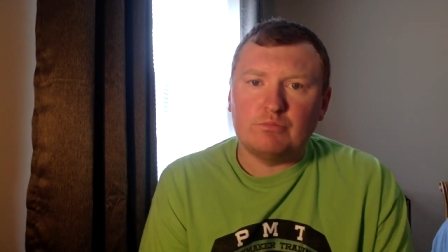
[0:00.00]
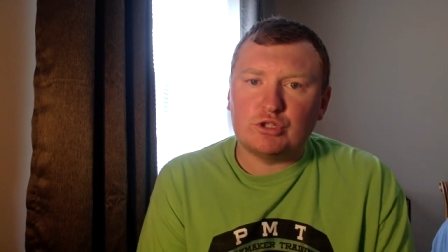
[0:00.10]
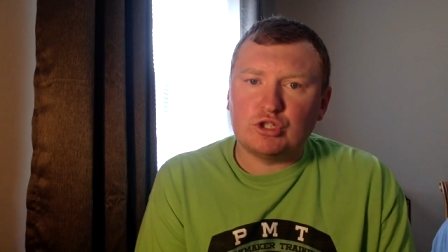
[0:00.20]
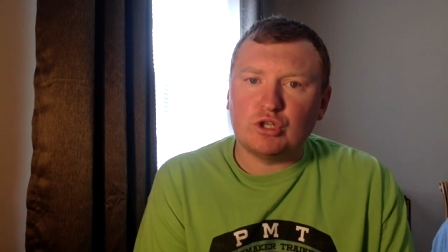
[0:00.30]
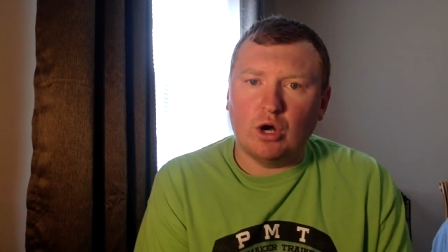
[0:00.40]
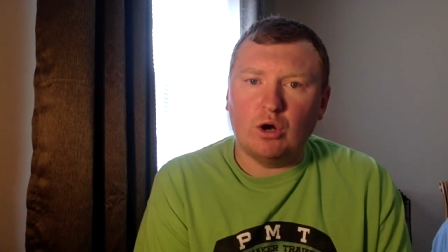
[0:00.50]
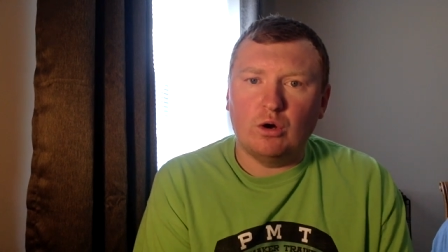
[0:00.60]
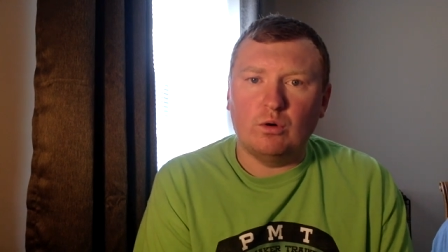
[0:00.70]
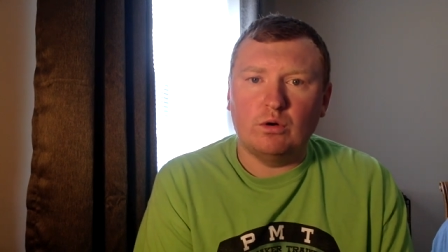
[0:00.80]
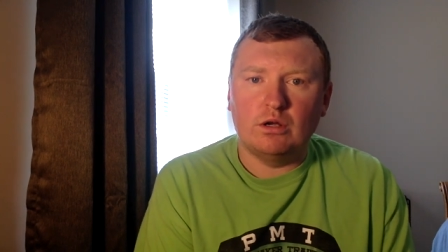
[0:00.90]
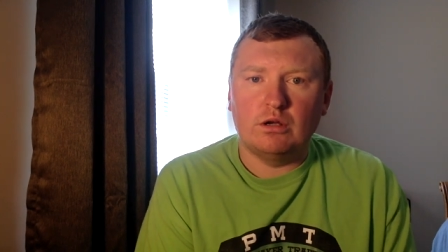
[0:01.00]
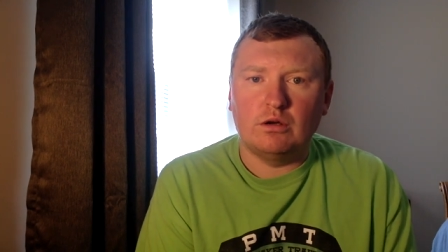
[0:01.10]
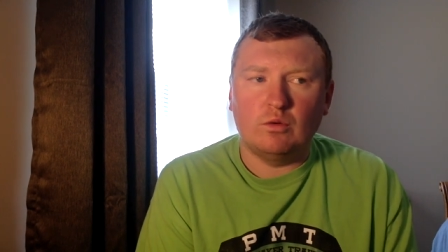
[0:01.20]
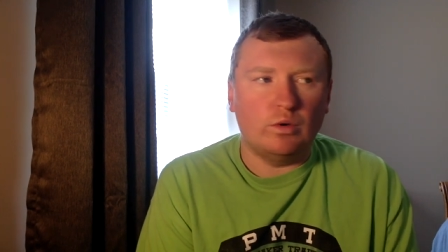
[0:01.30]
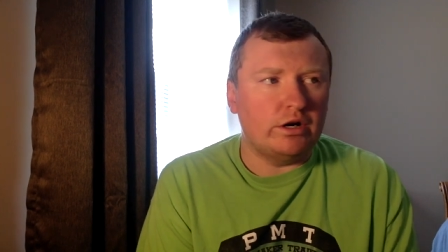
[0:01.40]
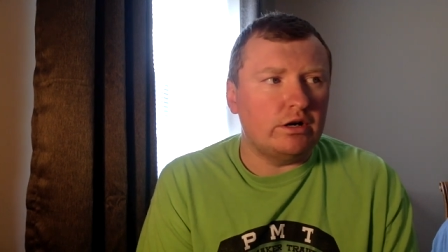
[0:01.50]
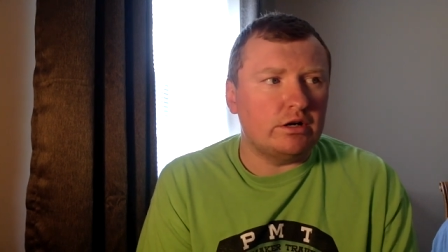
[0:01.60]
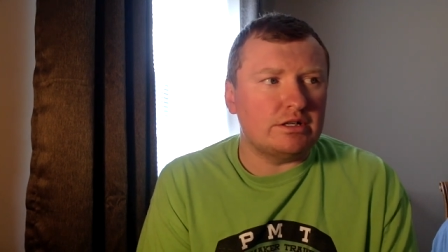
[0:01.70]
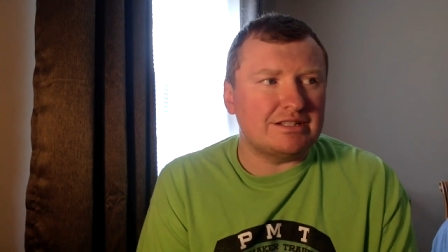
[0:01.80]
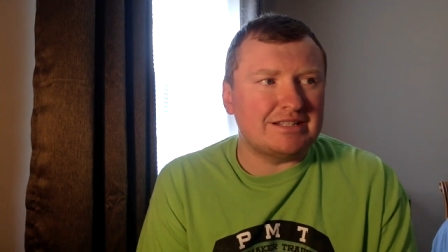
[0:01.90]
show
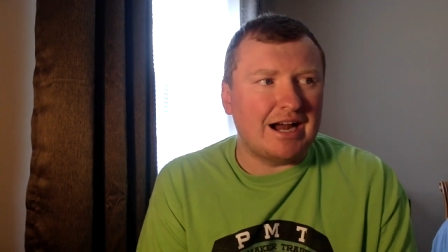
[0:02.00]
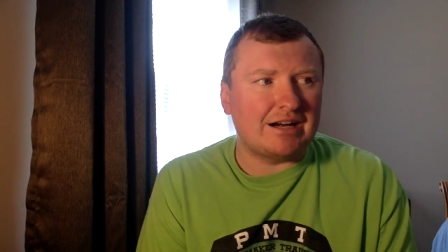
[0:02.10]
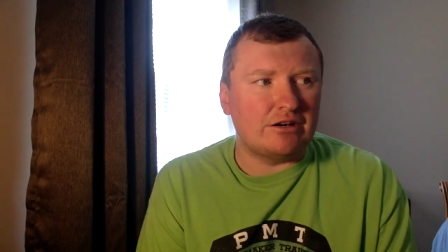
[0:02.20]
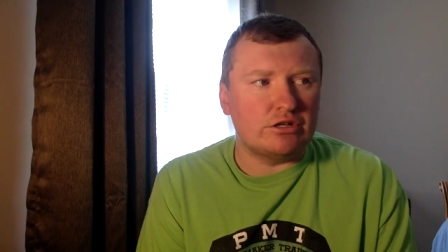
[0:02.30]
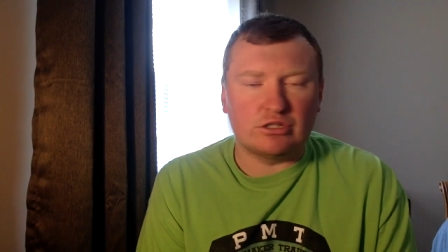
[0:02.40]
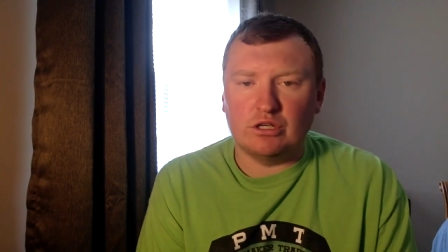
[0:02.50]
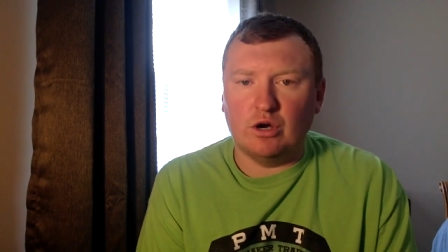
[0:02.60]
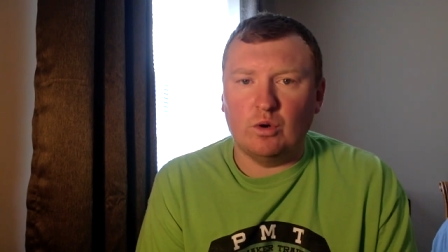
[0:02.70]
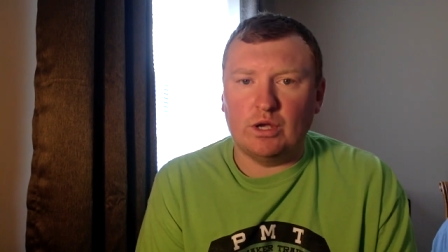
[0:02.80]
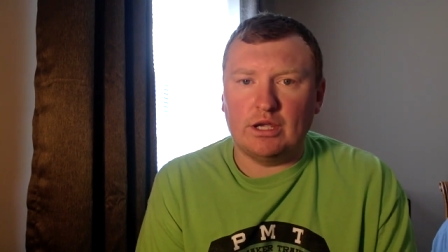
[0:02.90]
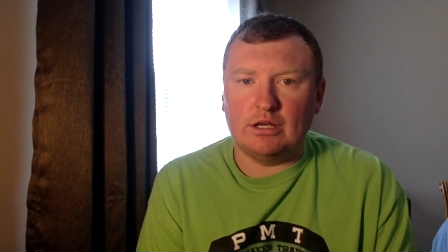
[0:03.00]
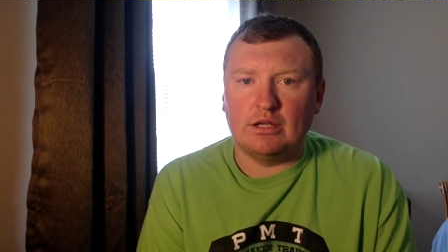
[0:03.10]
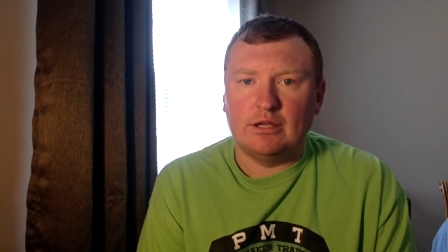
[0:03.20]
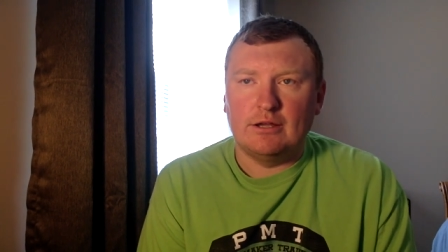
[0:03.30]
where soccer is going,